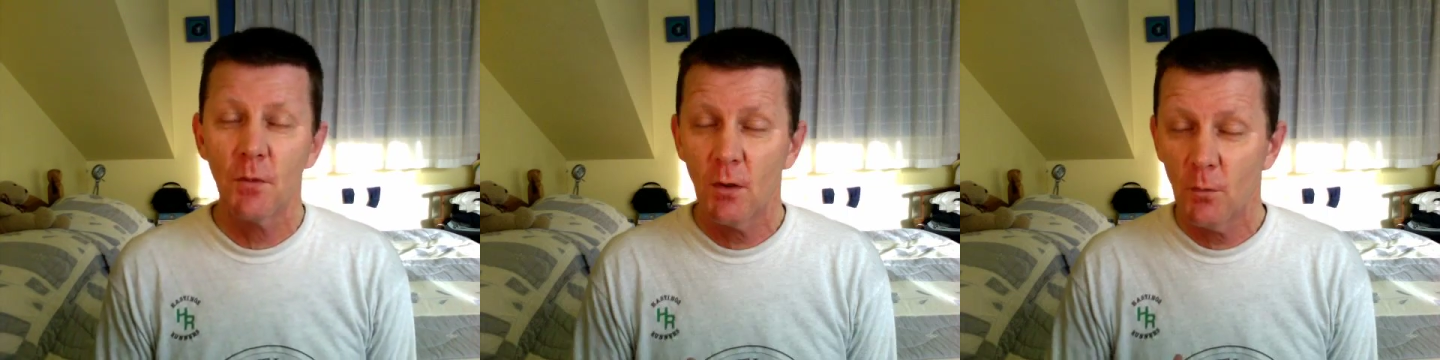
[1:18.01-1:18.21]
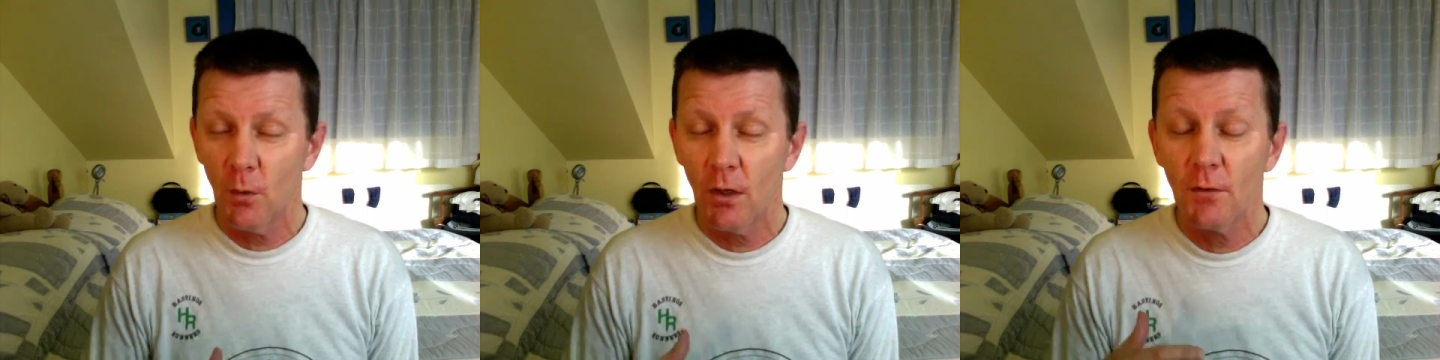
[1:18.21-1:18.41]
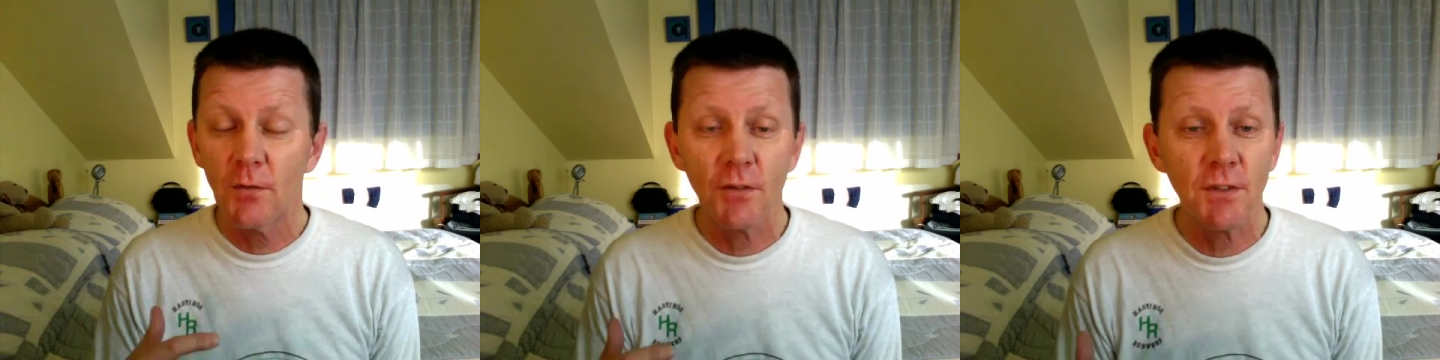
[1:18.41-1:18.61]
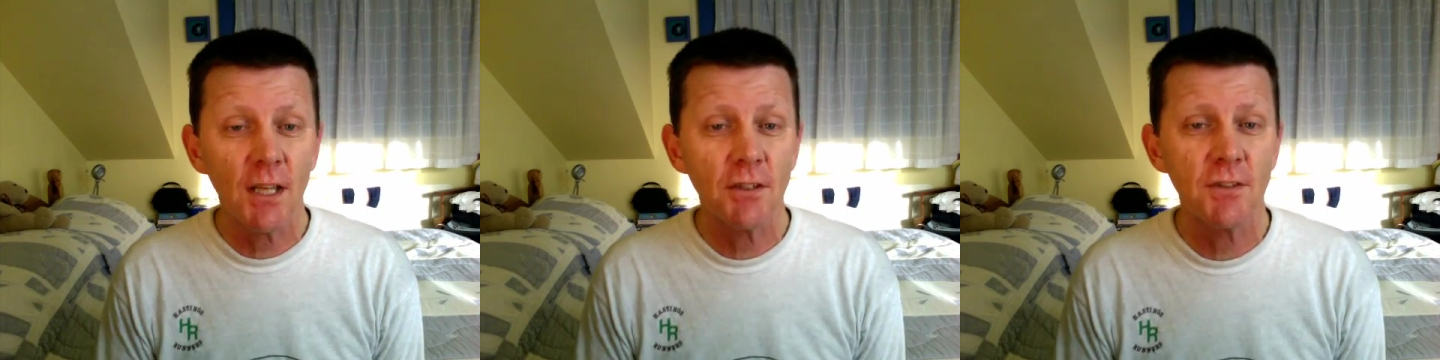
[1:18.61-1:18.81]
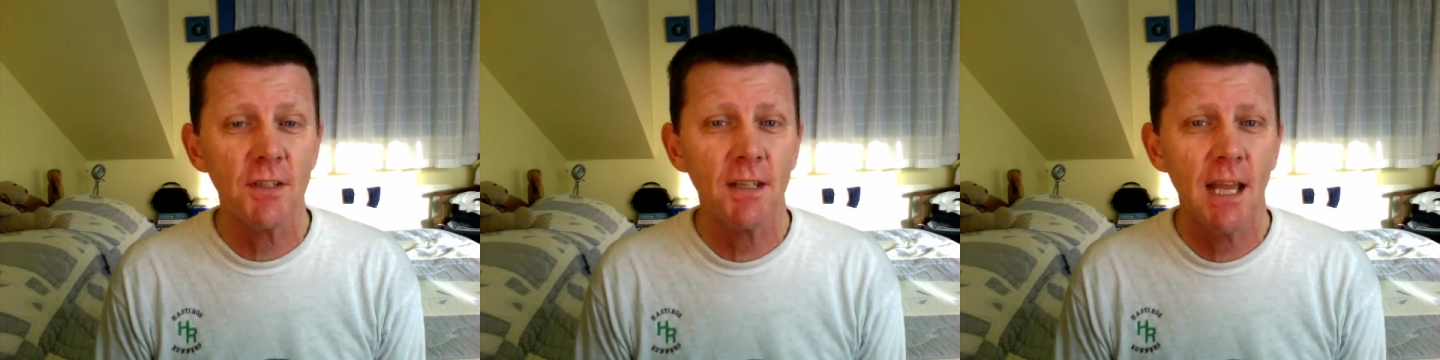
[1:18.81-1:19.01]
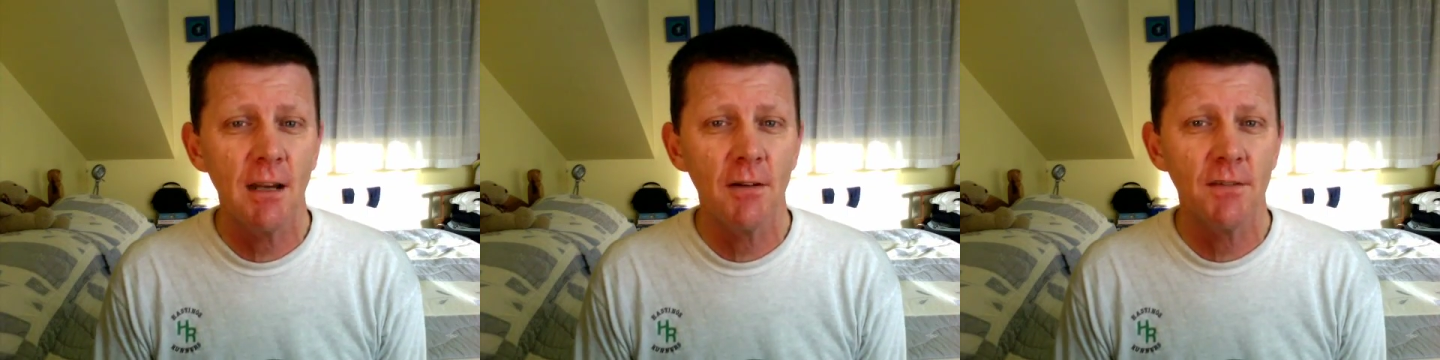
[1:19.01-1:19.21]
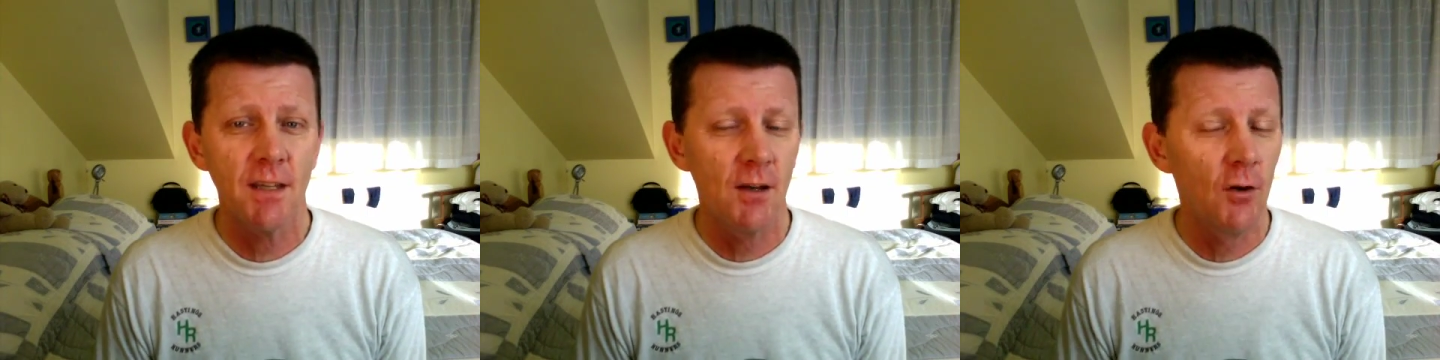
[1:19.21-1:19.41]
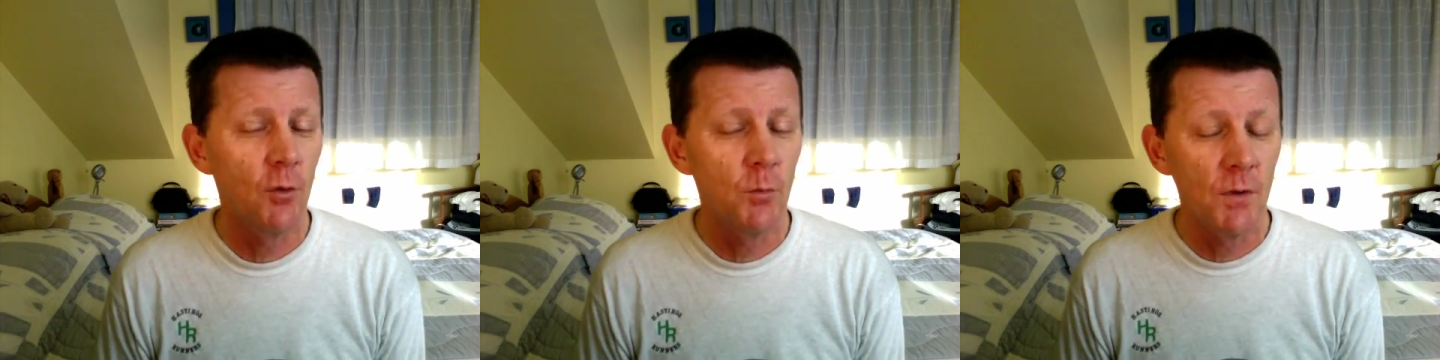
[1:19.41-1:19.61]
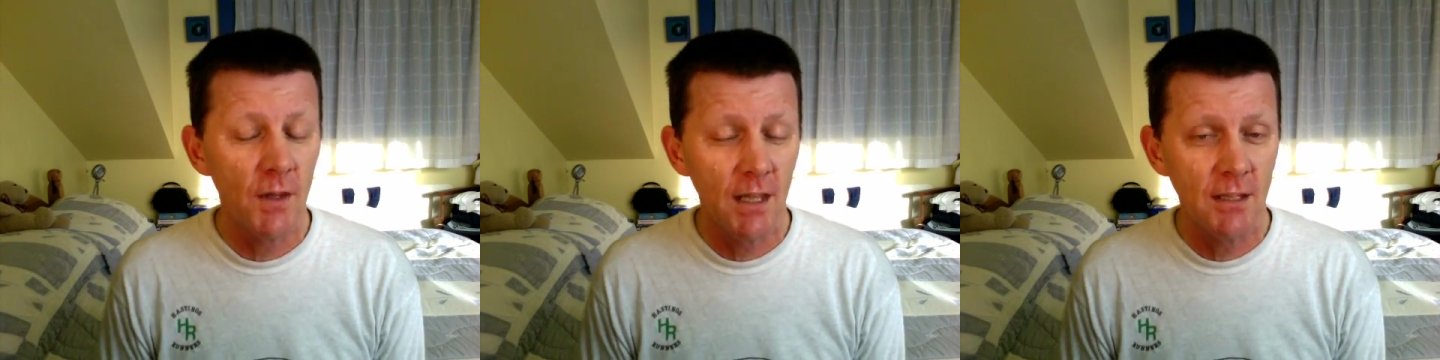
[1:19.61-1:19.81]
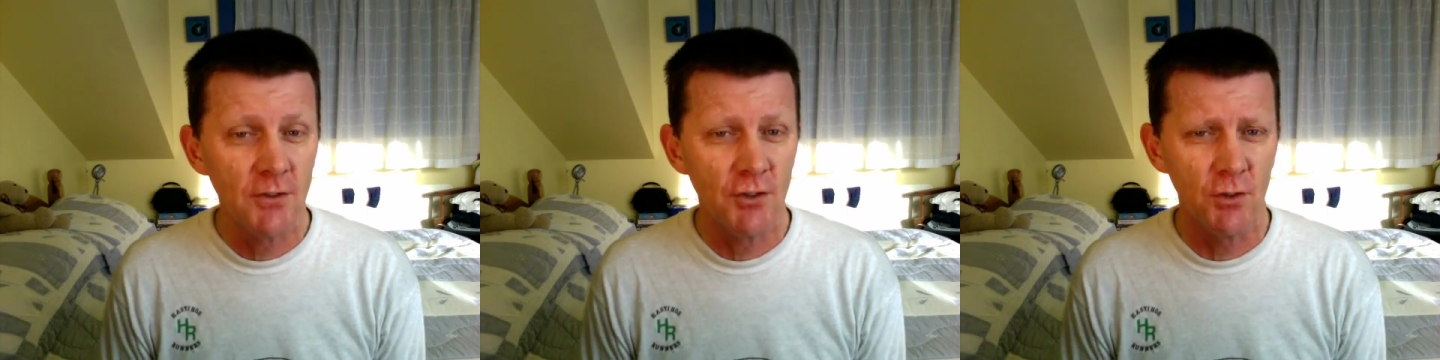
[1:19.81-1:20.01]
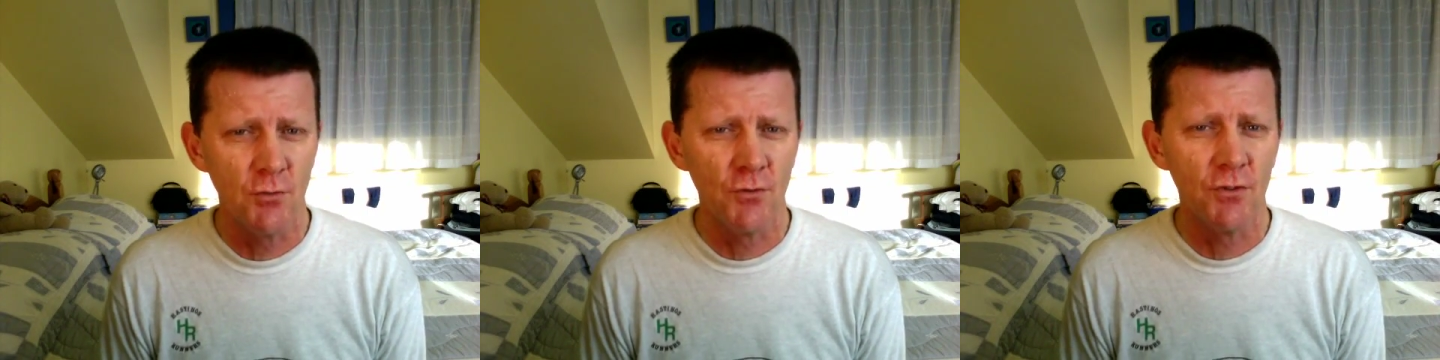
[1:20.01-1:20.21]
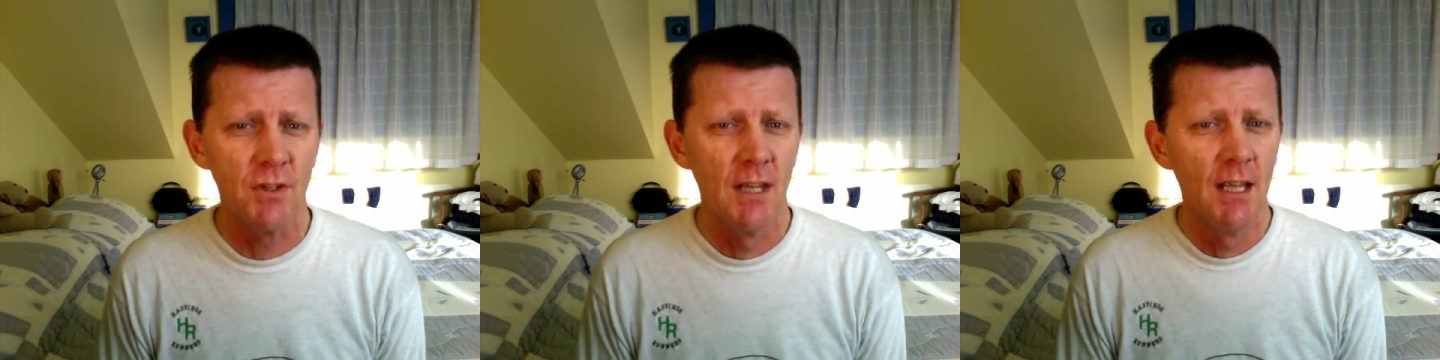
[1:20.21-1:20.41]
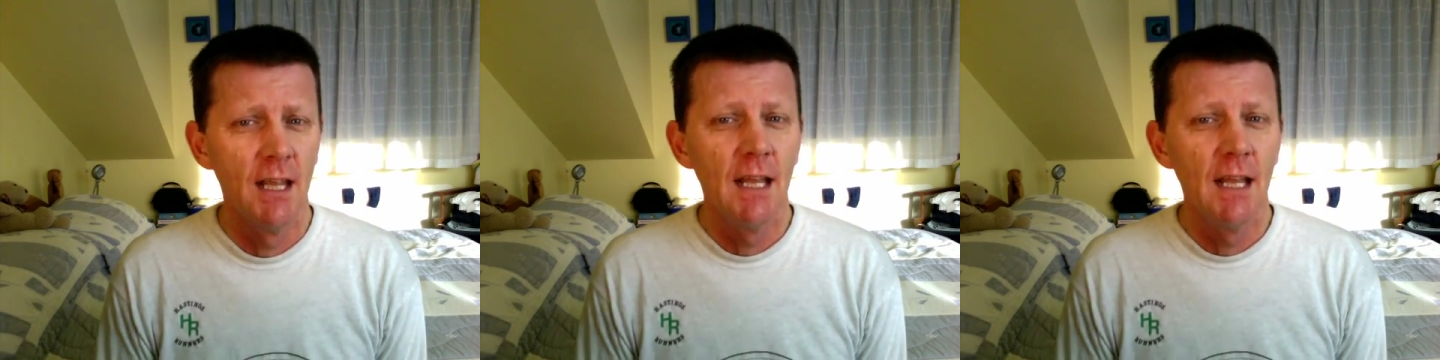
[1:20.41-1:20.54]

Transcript: My wife has actually carried that on with our children,